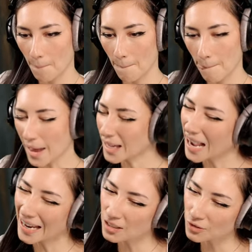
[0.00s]
I
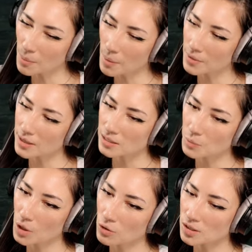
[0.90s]
kind of remember this when we
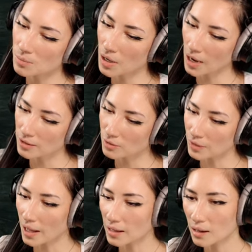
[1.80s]
go to some kind of like